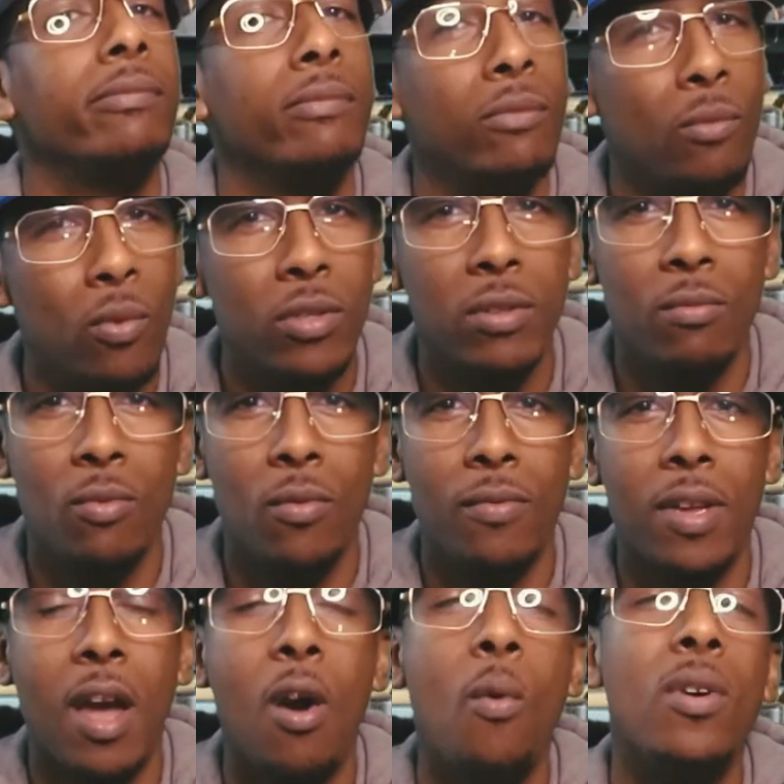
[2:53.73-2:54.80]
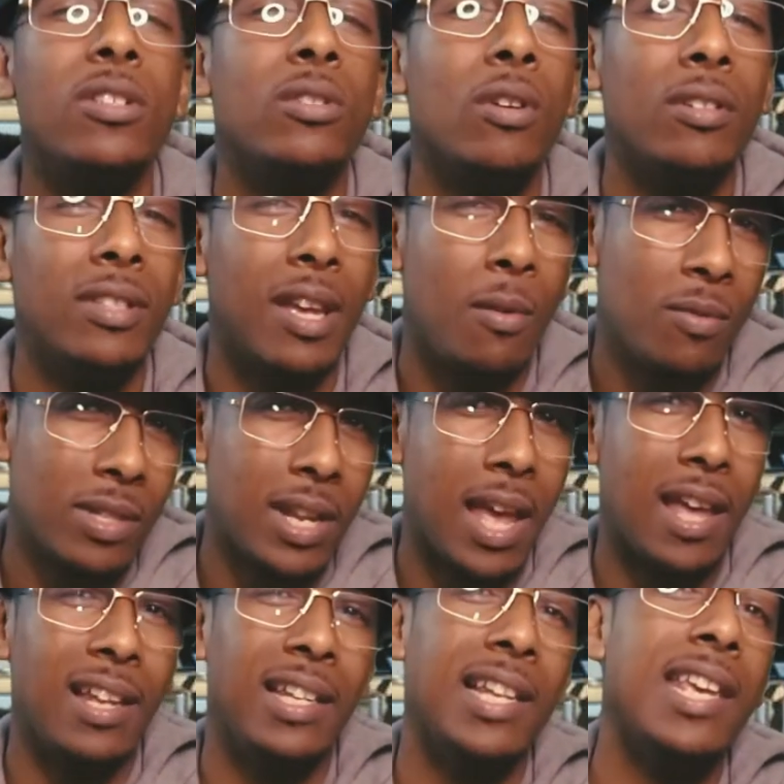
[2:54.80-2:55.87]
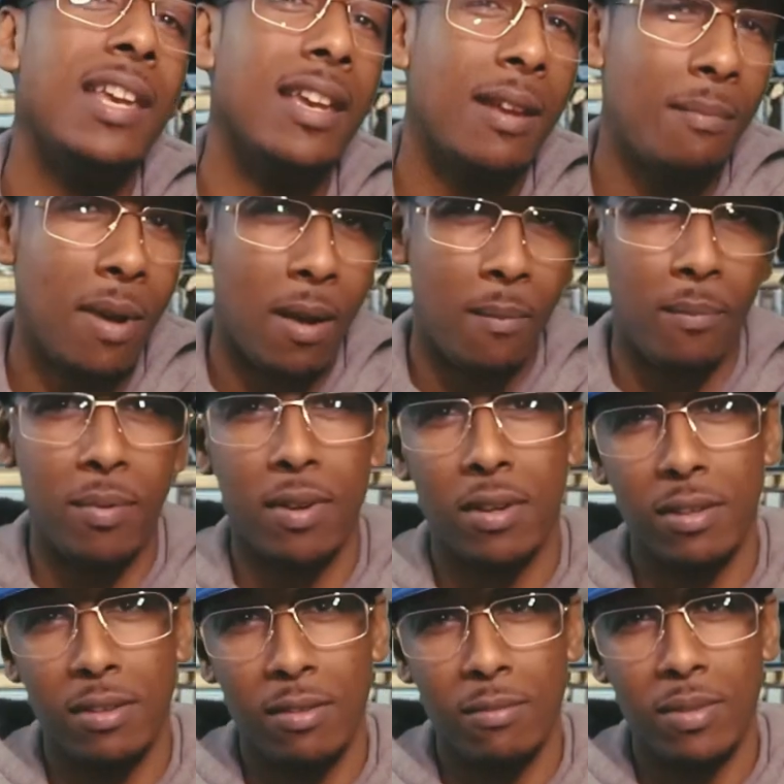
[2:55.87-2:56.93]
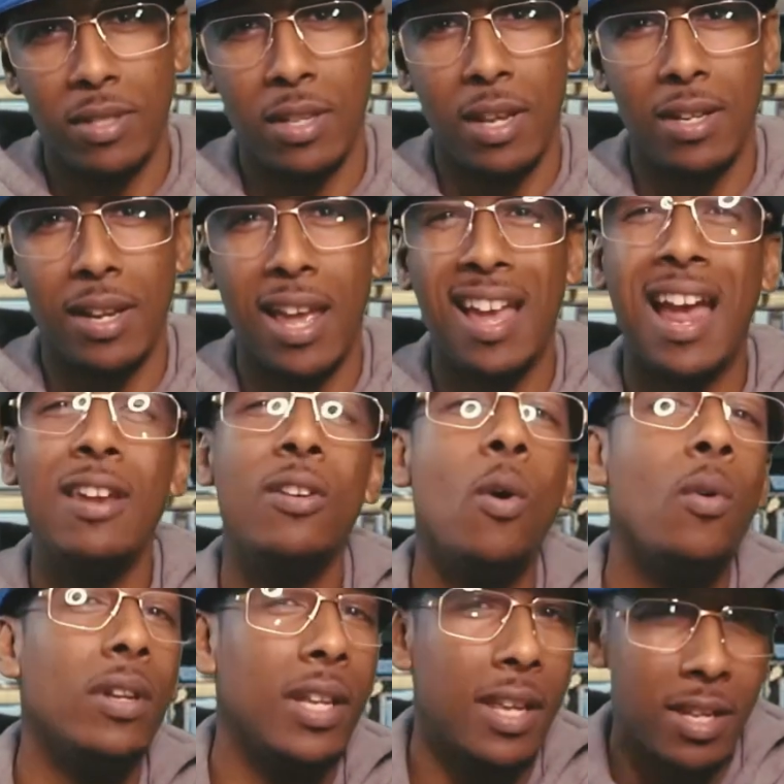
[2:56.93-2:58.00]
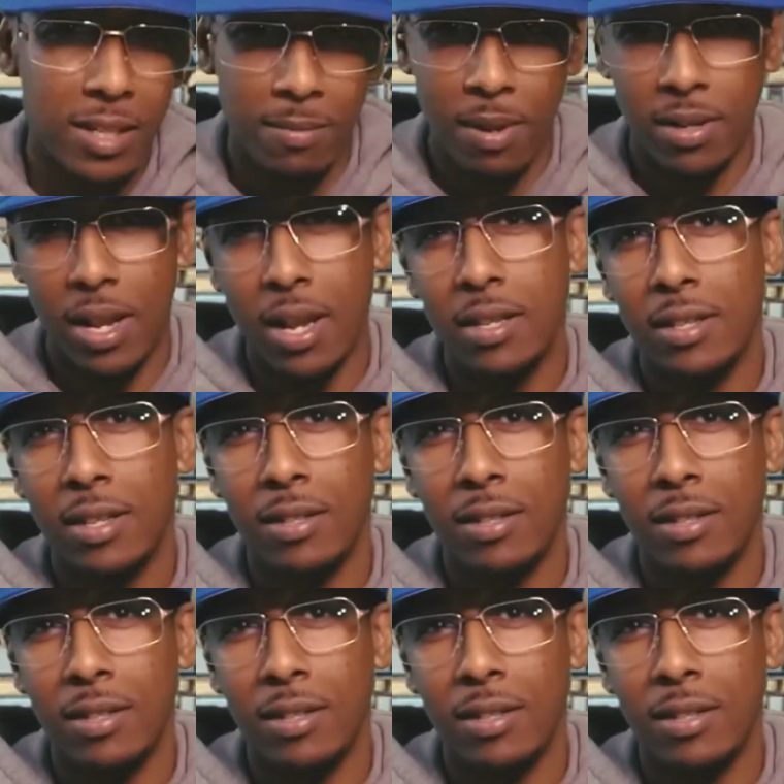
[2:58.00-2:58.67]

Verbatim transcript: was a movie. I always thought they was like Aaliyah in my book. You know what I'm saying? Like I know Aaliyah smelled like this,